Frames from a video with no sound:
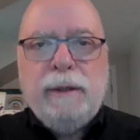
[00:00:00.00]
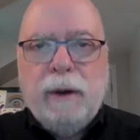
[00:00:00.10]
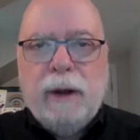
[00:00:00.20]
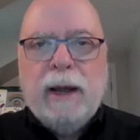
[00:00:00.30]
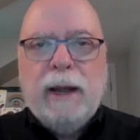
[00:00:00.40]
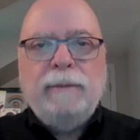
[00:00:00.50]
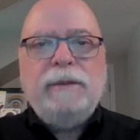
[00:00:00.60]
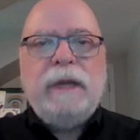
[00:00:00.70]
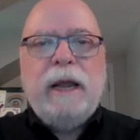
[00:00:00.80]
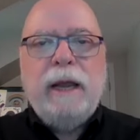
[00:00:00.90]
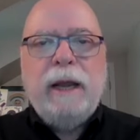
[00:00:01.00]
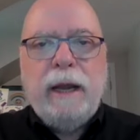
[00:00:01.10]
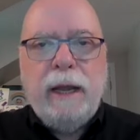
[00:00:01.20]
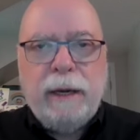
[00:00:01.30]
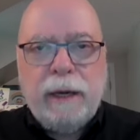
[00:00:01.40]
So I'm
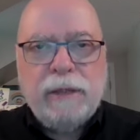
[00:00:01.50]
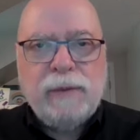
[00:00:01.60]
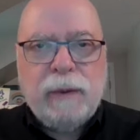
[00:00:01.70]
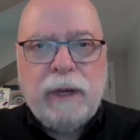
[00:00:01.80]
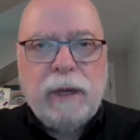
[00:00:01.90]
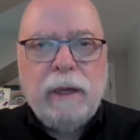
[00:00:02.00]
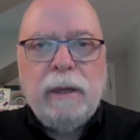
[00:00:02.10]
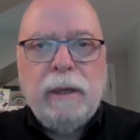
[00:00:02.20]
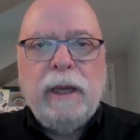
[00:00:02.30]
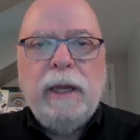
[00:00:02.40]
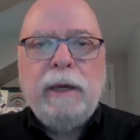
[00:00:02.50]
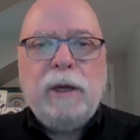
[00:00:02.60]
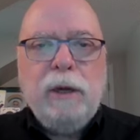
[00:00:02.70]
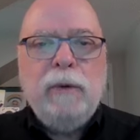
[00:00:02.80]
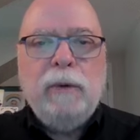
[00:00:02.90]
staying in this week
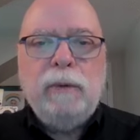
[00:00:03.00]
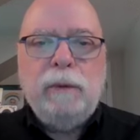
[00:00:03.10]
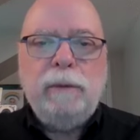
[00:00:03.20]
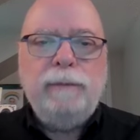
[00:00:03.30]
in the cool.